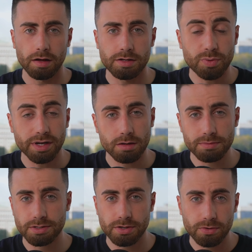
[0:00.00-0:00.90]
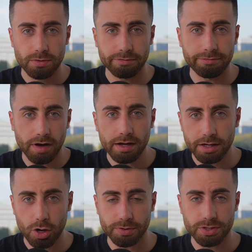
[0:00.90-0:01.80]
And so when it comes to
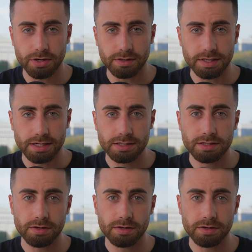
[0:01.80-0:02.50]
finding opportunities,